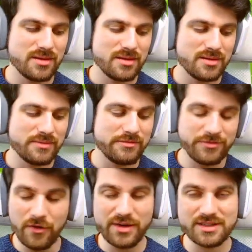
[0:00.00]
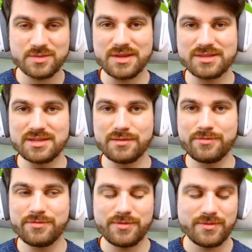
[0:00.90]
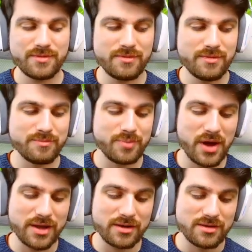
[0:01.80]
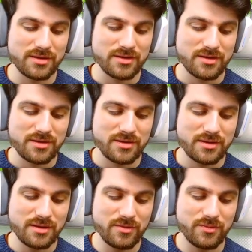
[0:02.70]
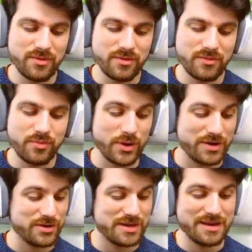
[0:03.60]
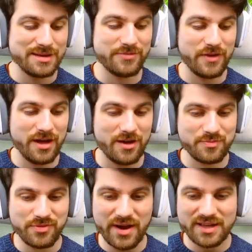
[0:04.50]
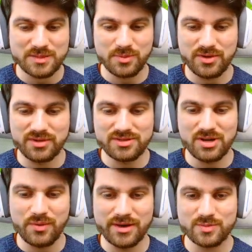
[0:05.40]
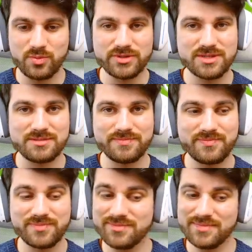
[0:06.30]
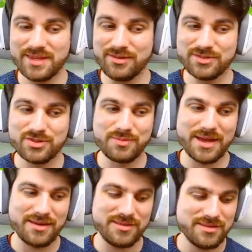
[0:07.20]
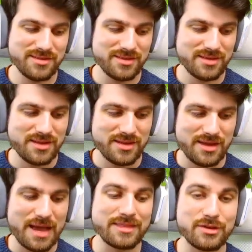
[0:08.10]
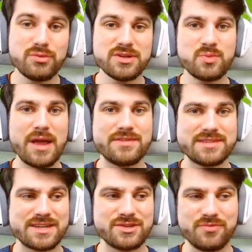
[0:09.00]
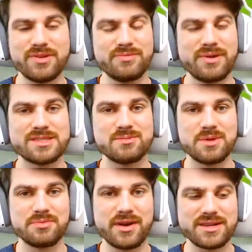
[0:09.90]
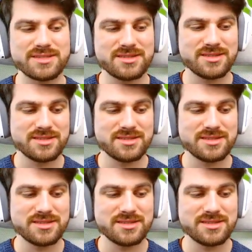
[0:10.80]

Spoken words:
Very expensive, but when you're getting them for half price because no one else wants them, they're not so bad. And the newest wave is actually really reasonably priced.